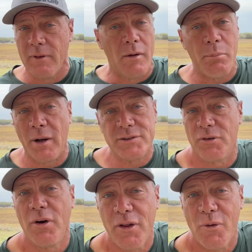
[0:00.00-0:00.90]
a bunch
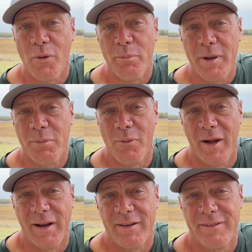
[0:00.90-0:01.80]
of really cool people
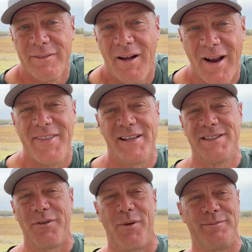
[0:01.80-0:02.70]
win. All right, thanks
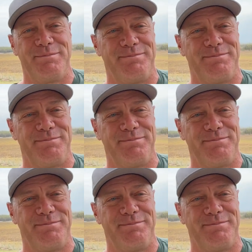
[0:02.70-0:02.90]
everyone.